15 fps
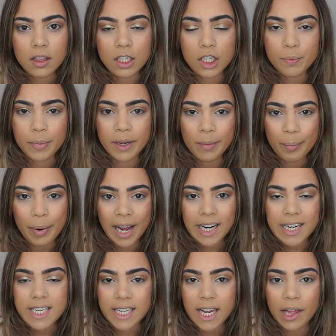that's been
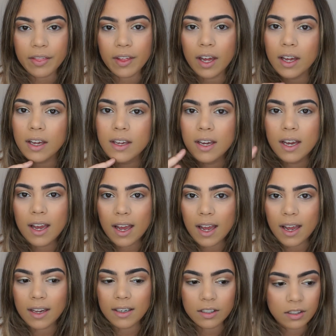packed together
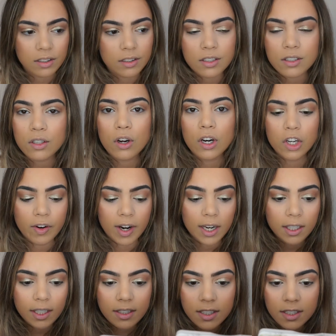and stuck on your
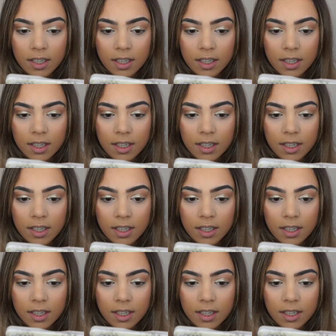eyelids.